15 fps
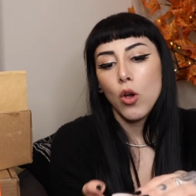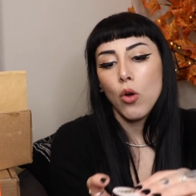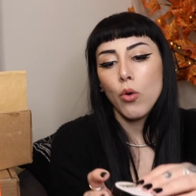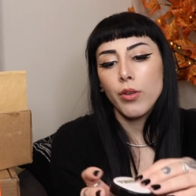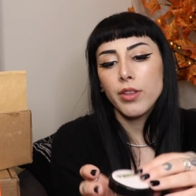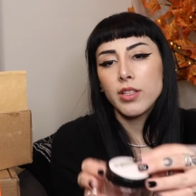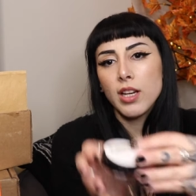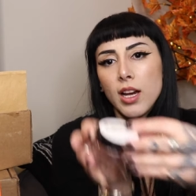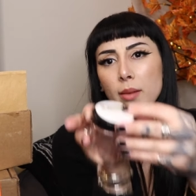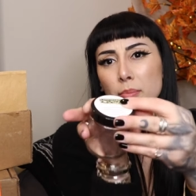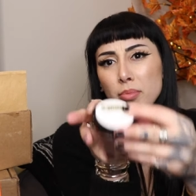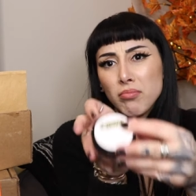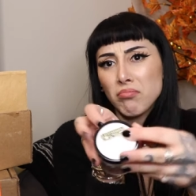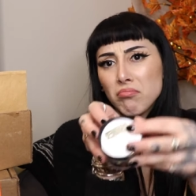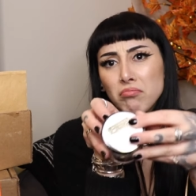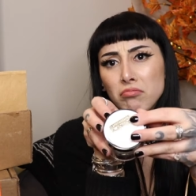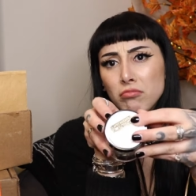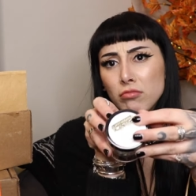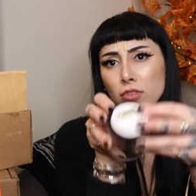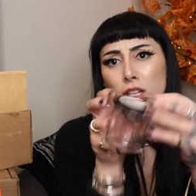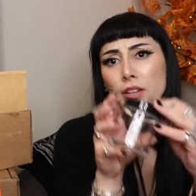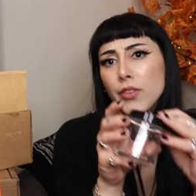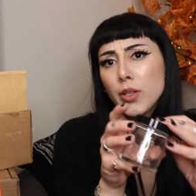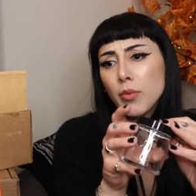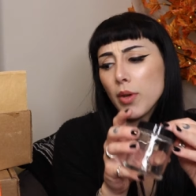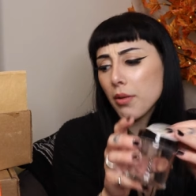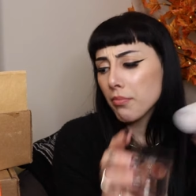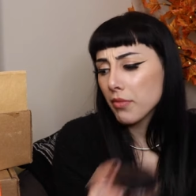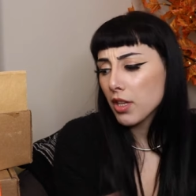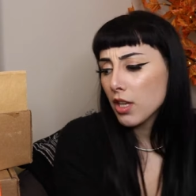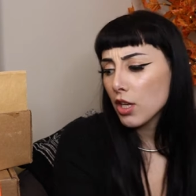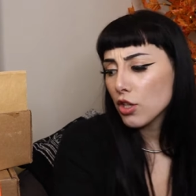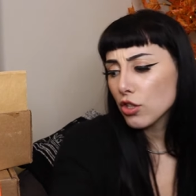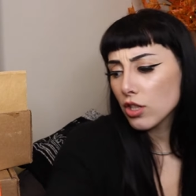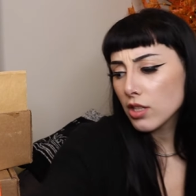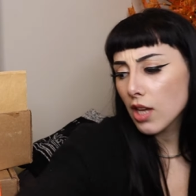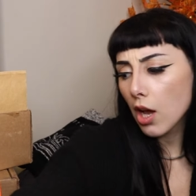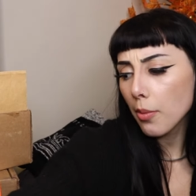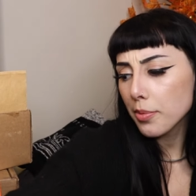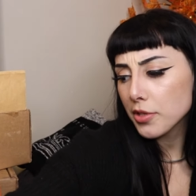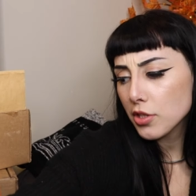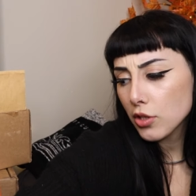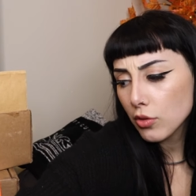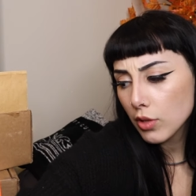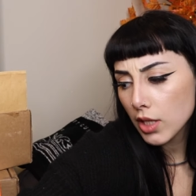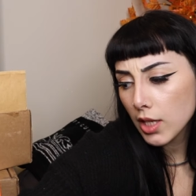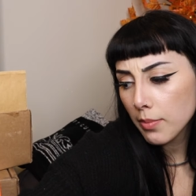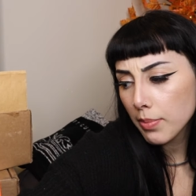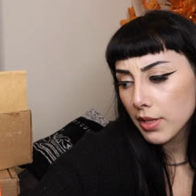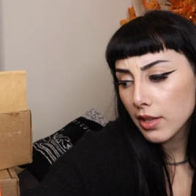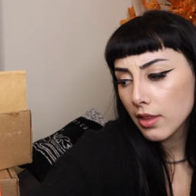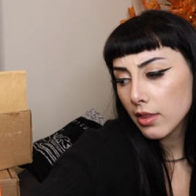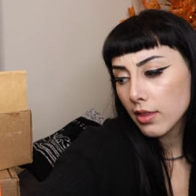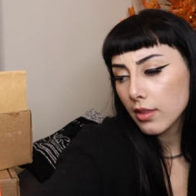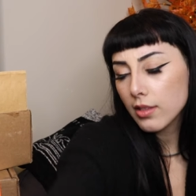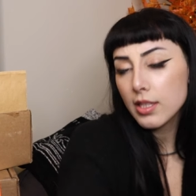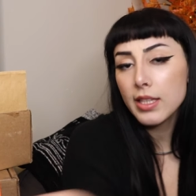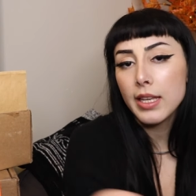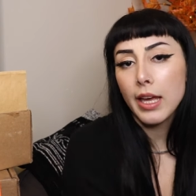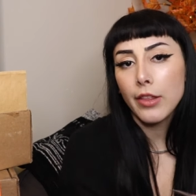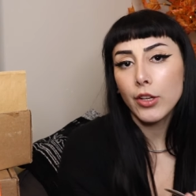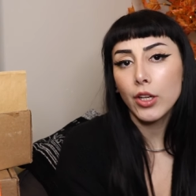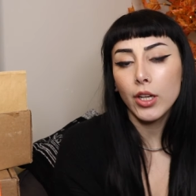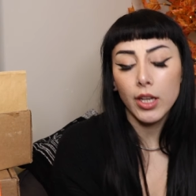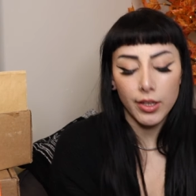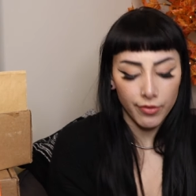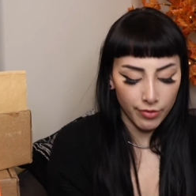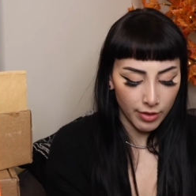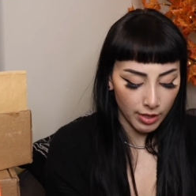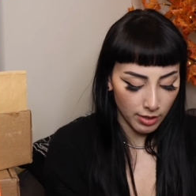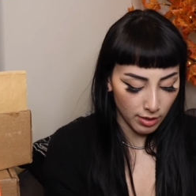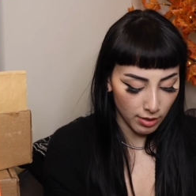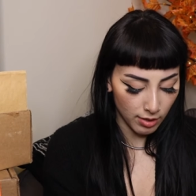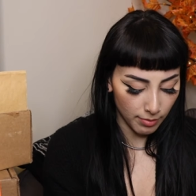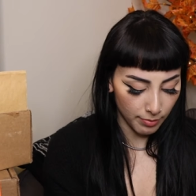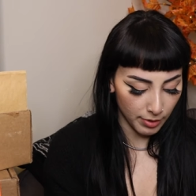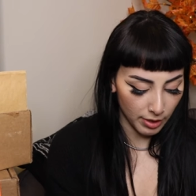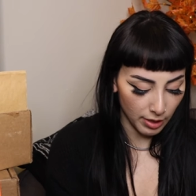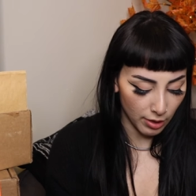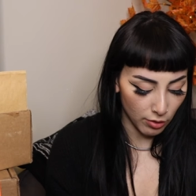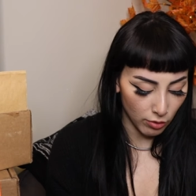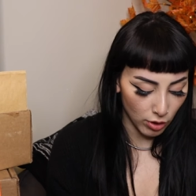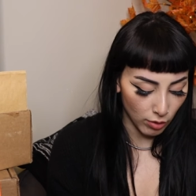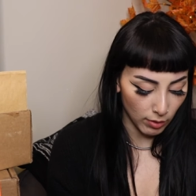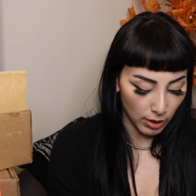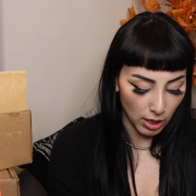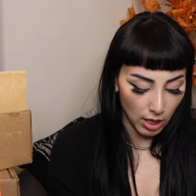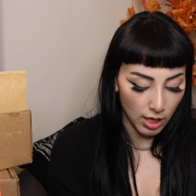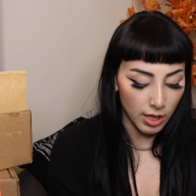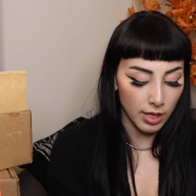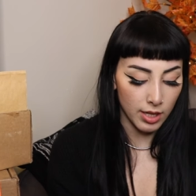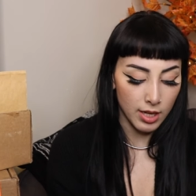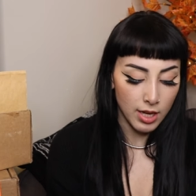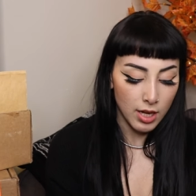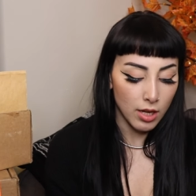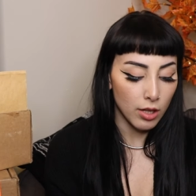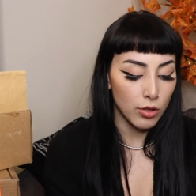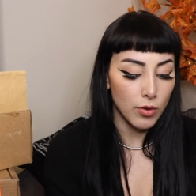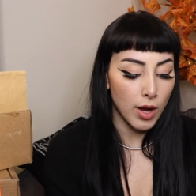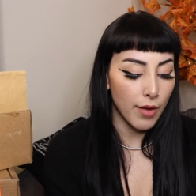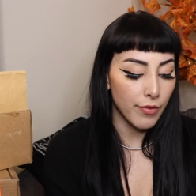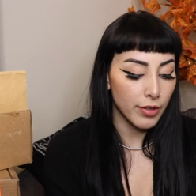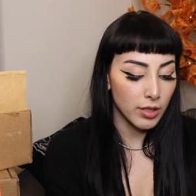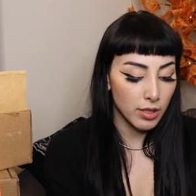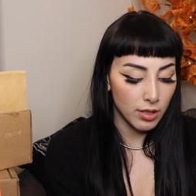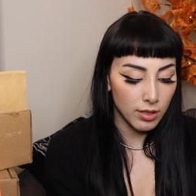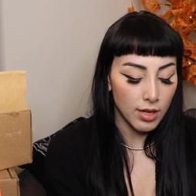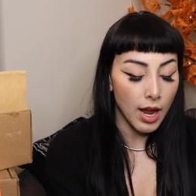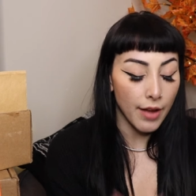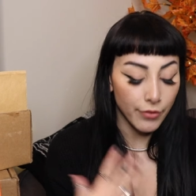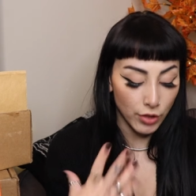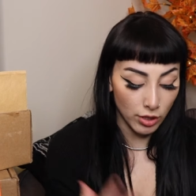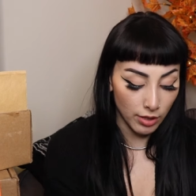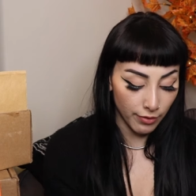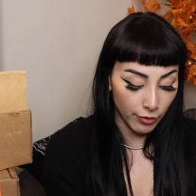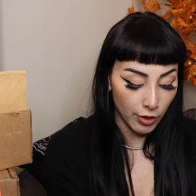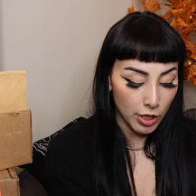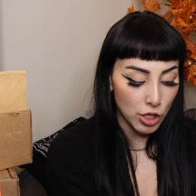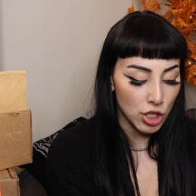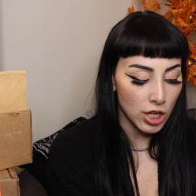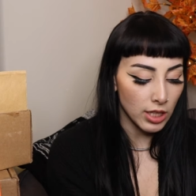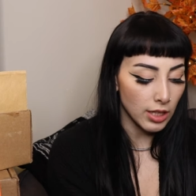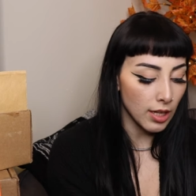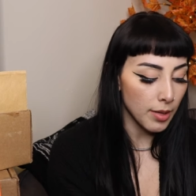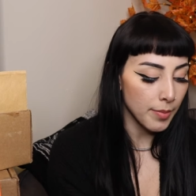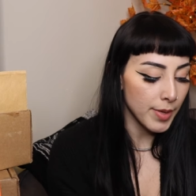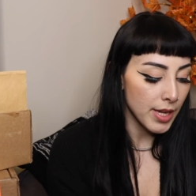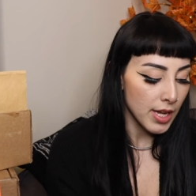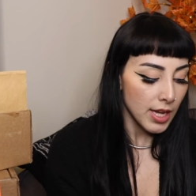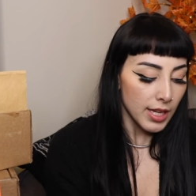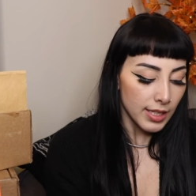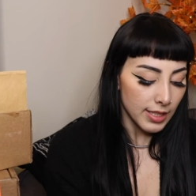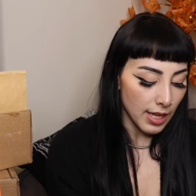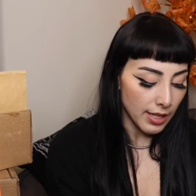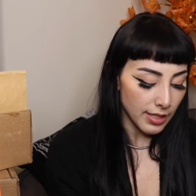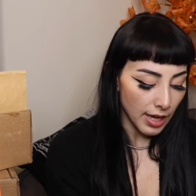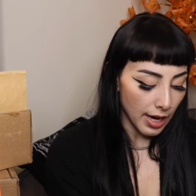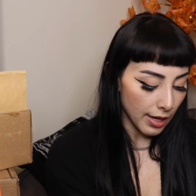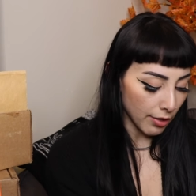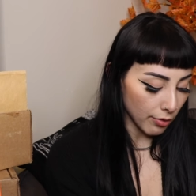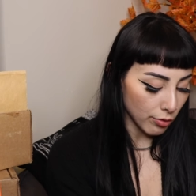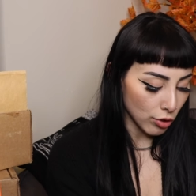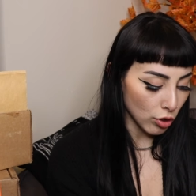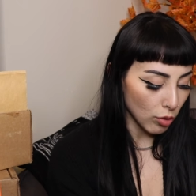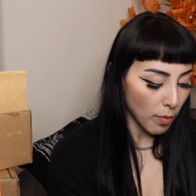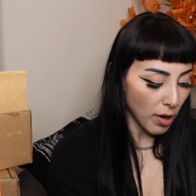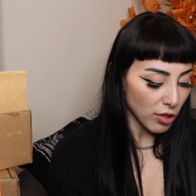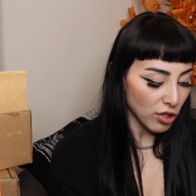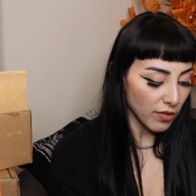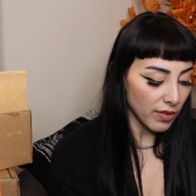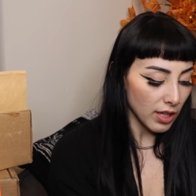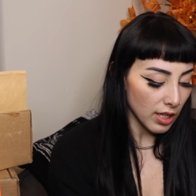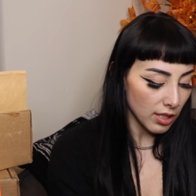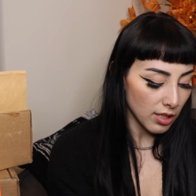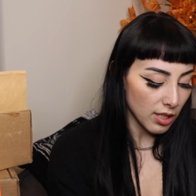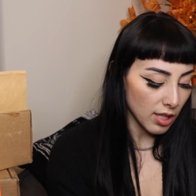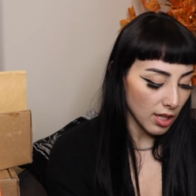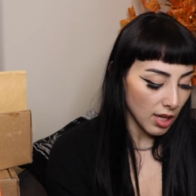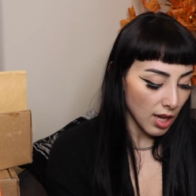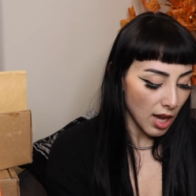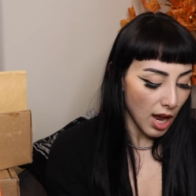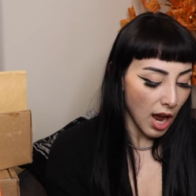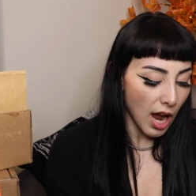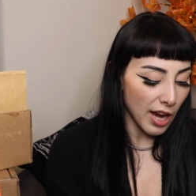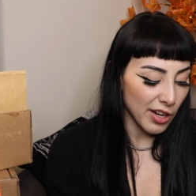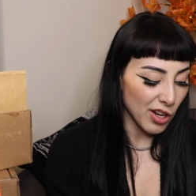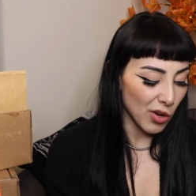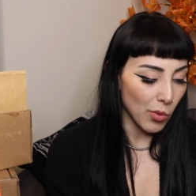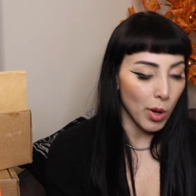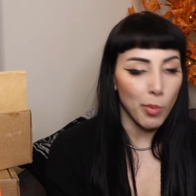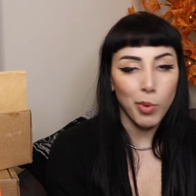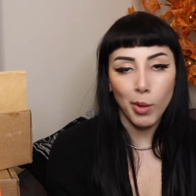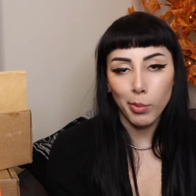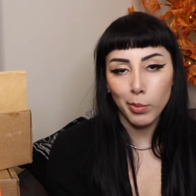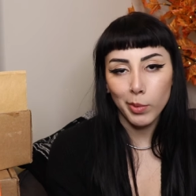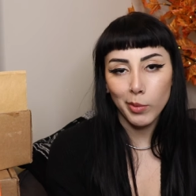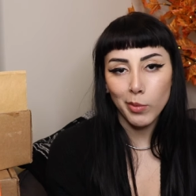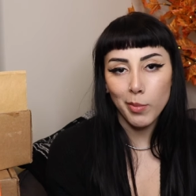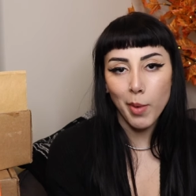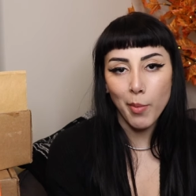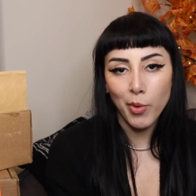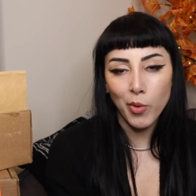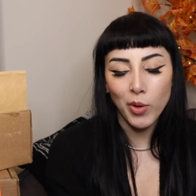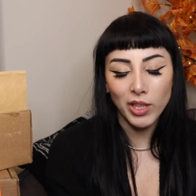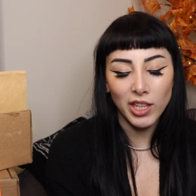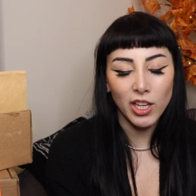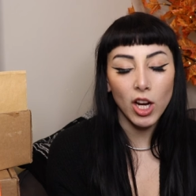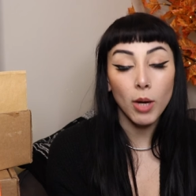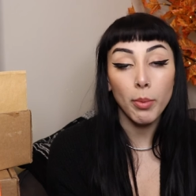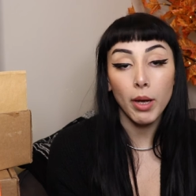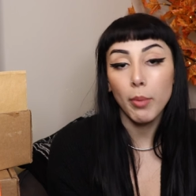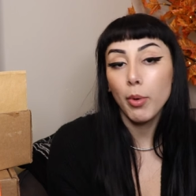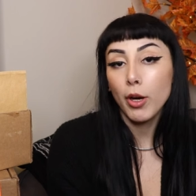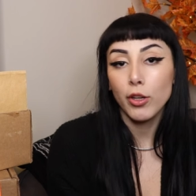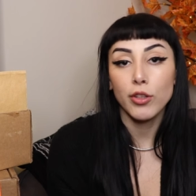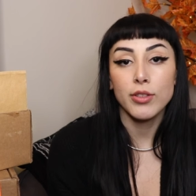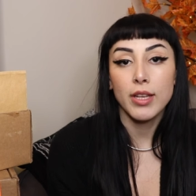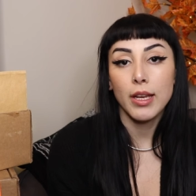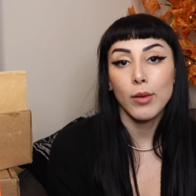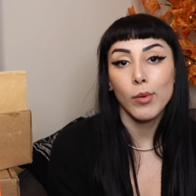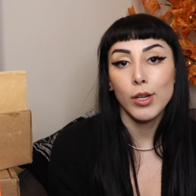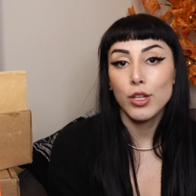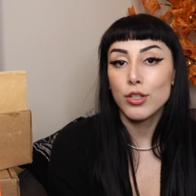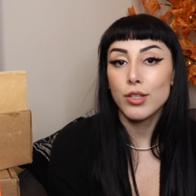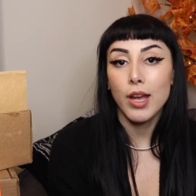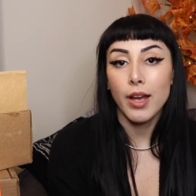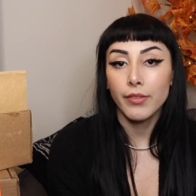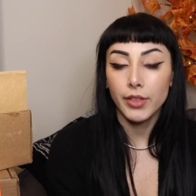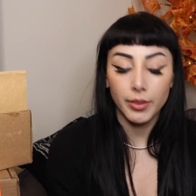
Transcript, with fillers: or the top, whatever you want. Just helps to keep it together if this is something that you do a lot and you have to have to differentiate them. Since I don't do much of this, I know I'll probably remember what they are, but I'll probably use it anyway just to have